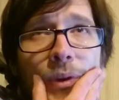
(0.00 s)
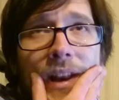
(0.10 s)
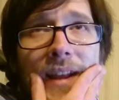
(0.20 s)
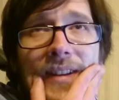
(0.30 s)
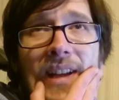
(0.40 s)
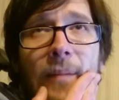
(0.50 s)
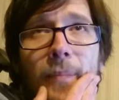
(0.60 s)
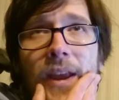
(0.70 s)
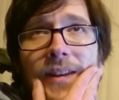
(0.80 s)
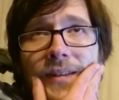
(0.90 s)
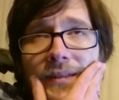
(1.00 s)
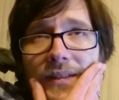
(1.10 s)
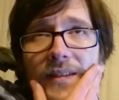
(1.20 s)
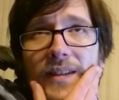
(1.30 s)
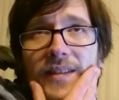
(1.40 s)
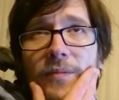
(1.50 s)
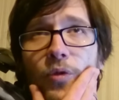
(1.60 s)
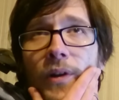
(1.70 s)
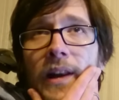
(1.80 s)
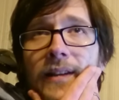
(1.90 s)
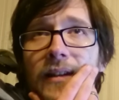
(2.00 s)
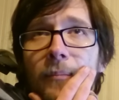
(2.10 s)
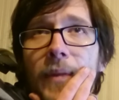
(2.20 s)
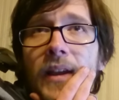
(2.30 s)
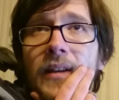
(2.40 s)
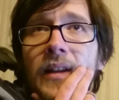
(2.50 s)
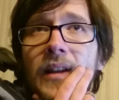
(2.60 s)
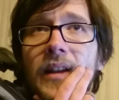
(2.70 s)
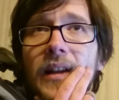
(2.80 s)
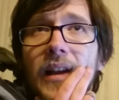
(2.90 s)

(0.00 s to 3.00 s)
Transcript: the Greenlight campaign, the Steam Greenlight campaign,